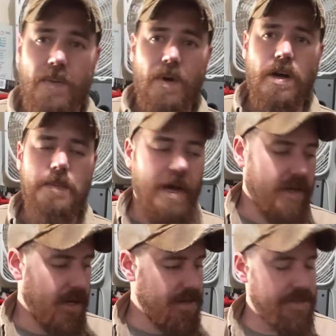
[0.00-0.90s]
Welcome
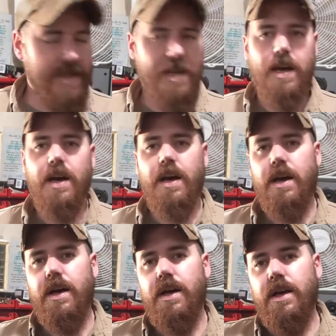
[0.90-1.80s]
back, guys.
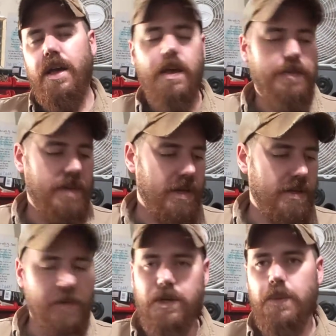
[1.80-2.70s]
If you
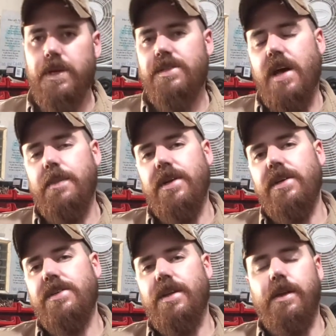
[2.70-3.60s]
don't know what time it
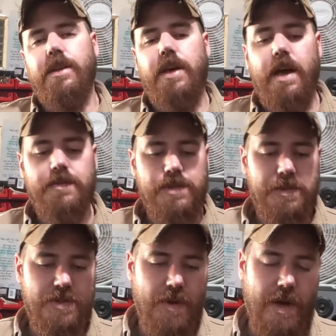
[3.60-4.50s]
is, clearly you haven't
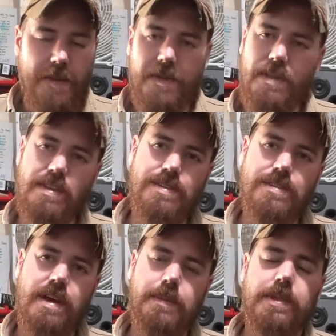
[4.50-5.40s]
subscribed. This
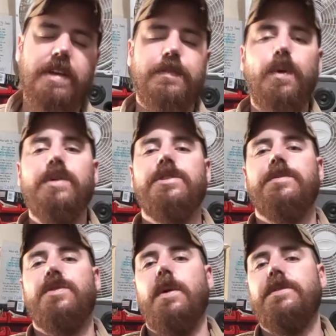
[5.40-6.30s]
is not a plea for
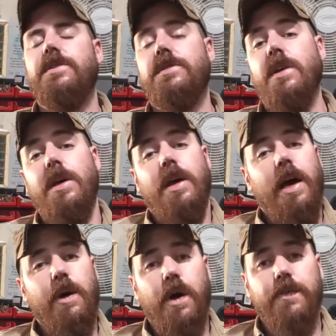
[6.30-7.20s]
subscriptions.
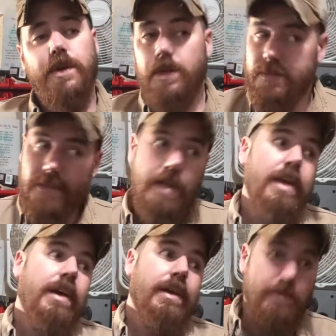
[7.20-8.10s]
However,
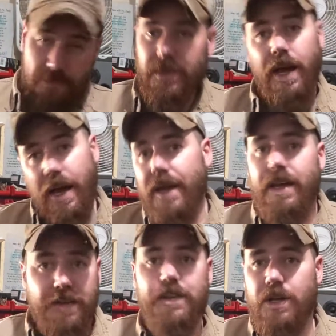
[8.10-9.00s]

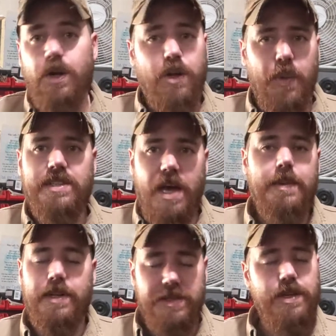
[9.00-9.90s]
if you don't know what
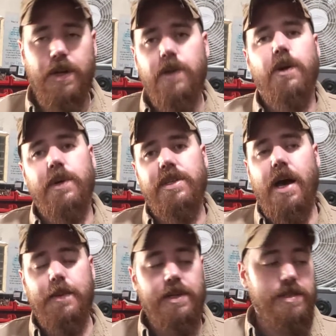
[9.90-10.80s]
time it is, you don't know what
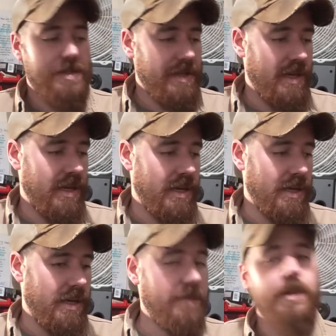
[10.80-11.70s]
time it is.
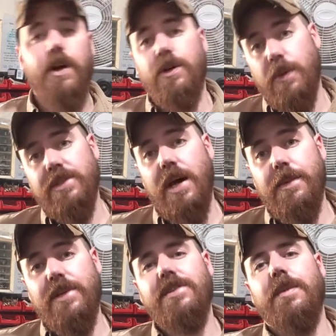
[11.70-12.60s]
And if you don't know what
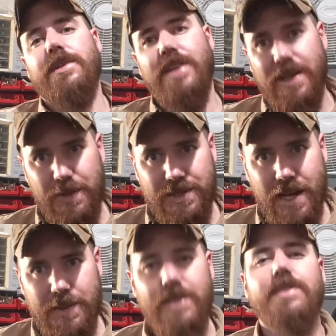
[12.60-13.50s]
time it is, I'm going to tell you what
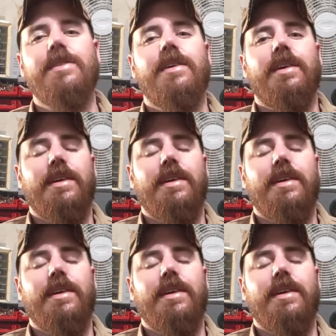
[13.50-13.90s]
time it is